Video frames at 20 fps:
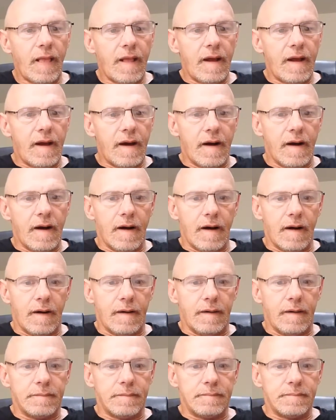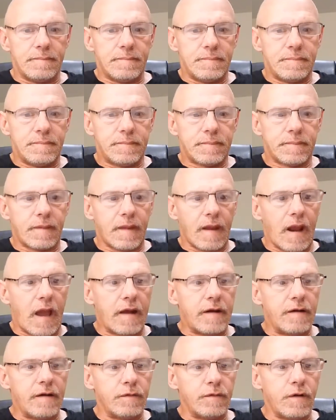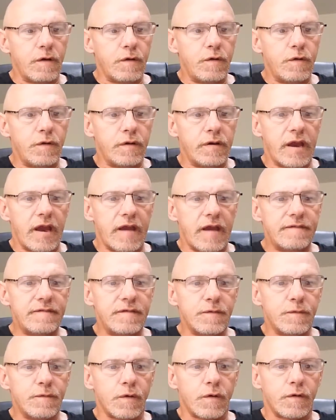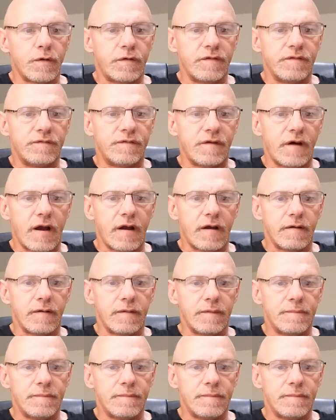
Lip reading: I don't know who gave the word to fire.